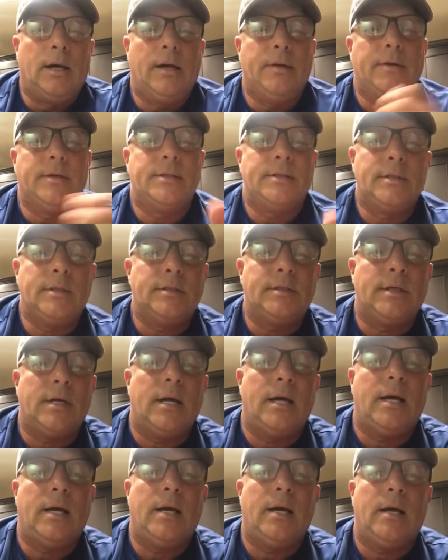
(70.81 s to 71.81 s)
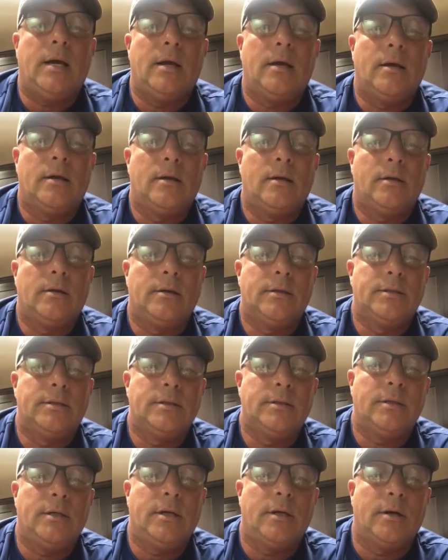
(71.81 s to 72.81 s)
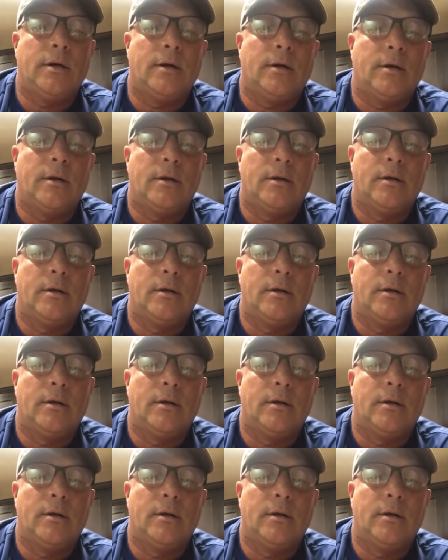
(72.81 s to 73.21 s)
This is a, let's see here,